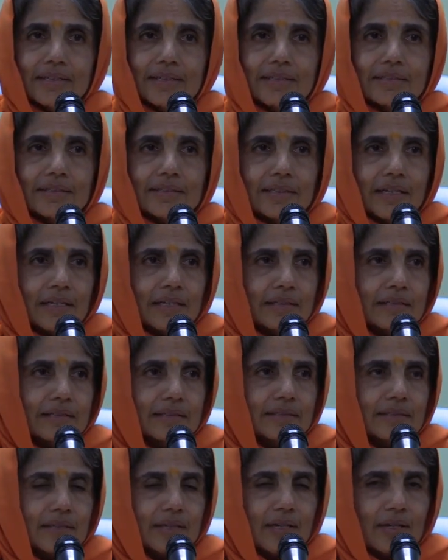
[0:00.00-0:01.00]

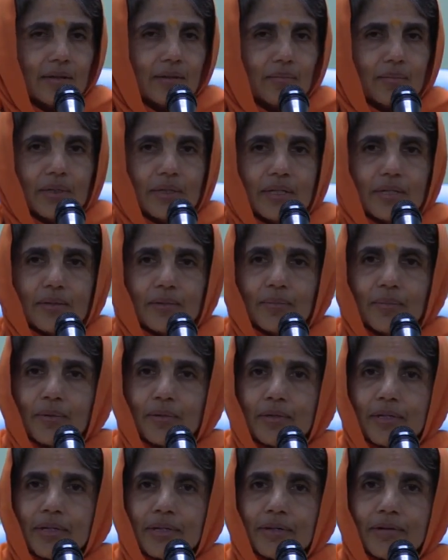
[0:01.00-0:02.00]
Yes. Peas
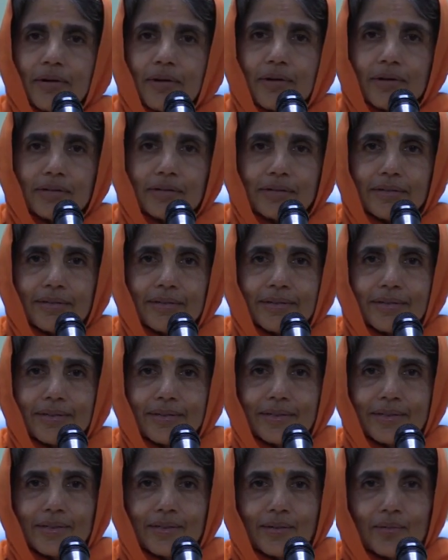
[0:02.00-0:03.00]
pudding hot,
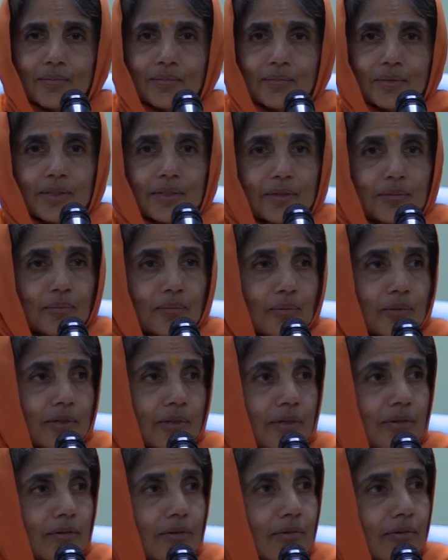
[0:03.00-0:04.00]
peas
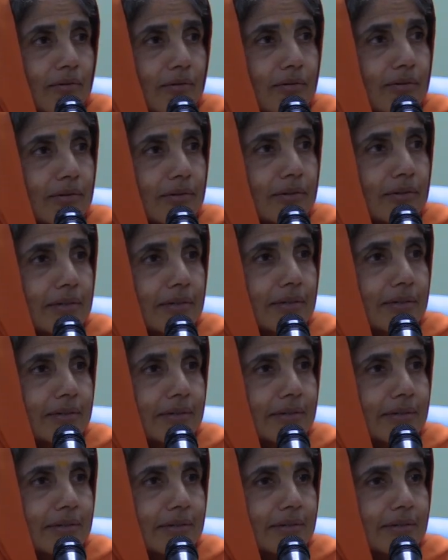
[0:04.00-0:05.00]
pudding cold,
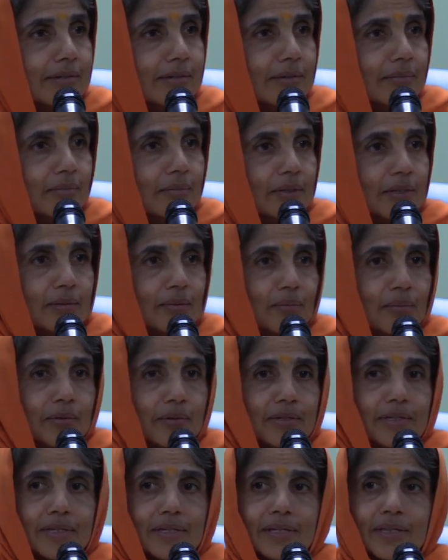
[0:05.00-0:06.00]
peas
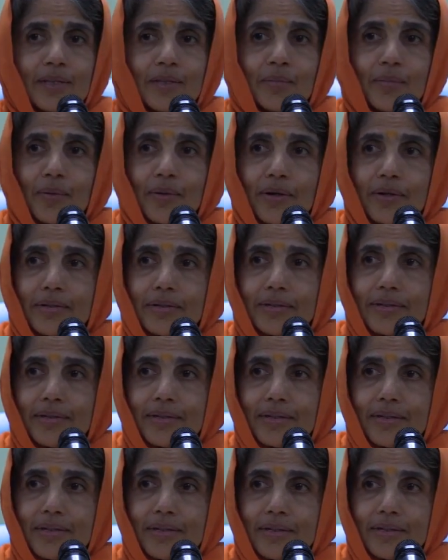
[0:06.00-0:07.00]
pudding in the pot,
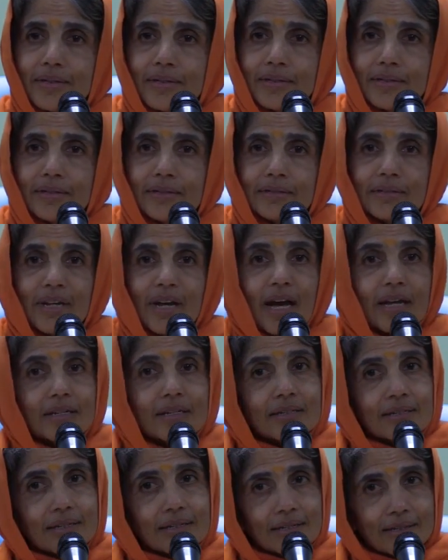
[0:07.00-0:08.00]

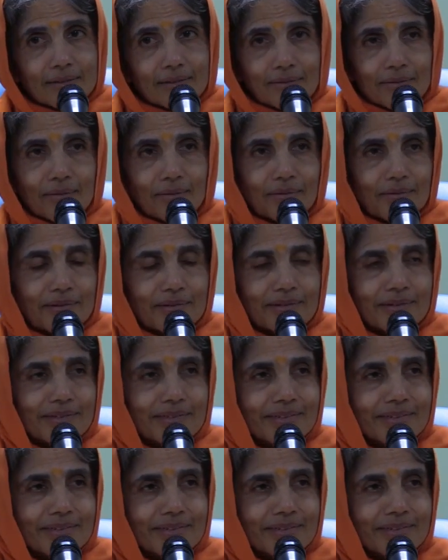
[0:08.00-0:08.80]
9 days old.